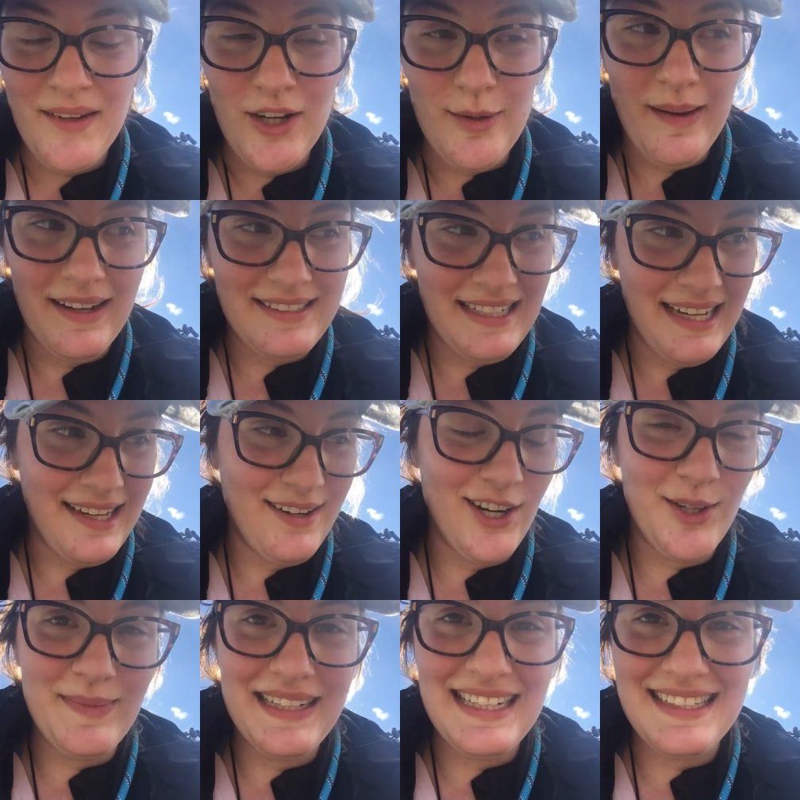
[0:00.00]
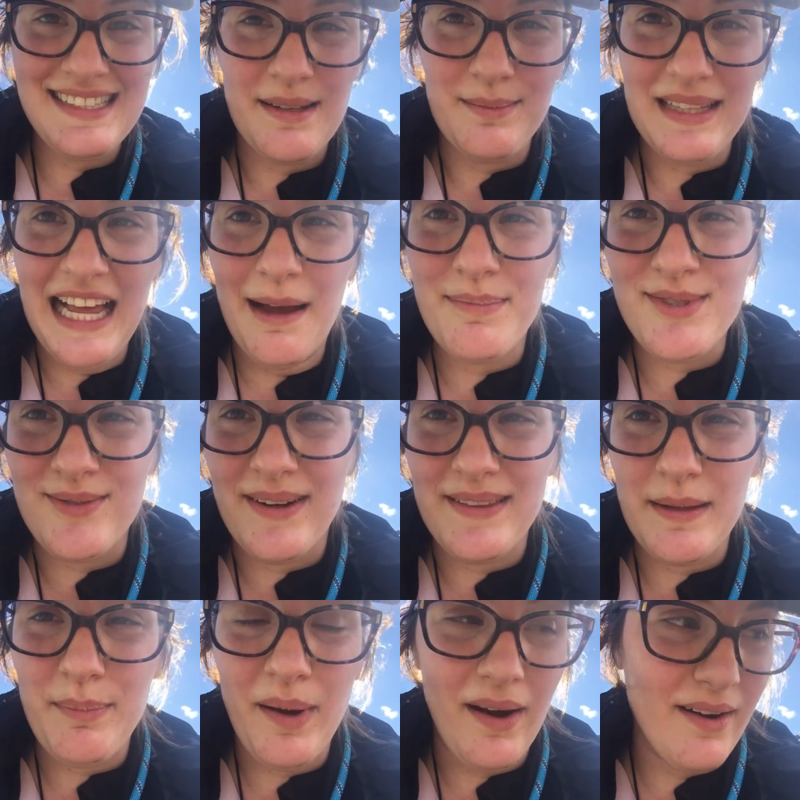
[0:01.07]
We're about to head home. I did some laps around
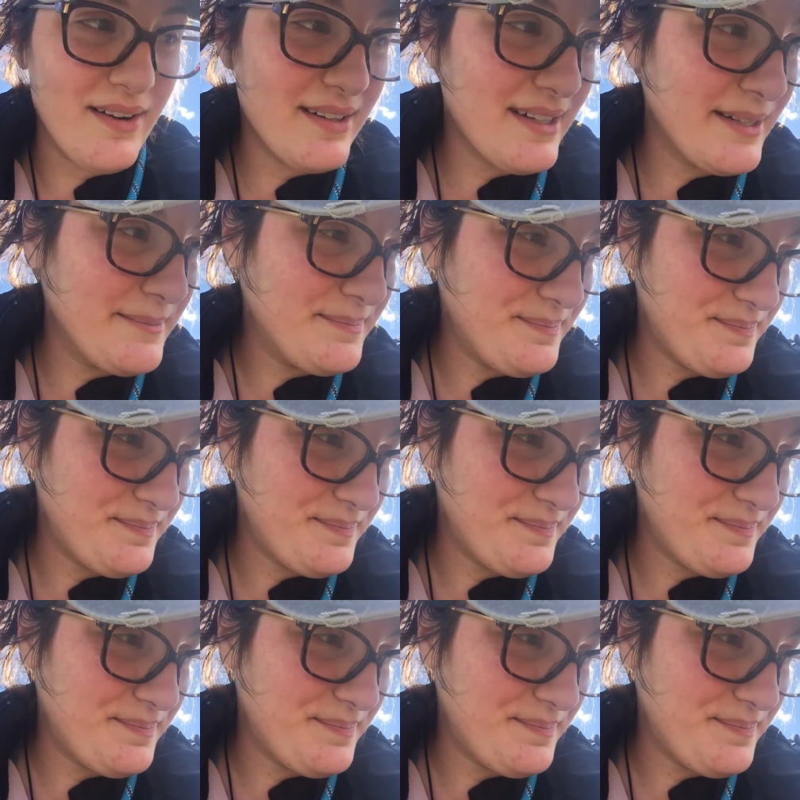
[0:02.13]
the park.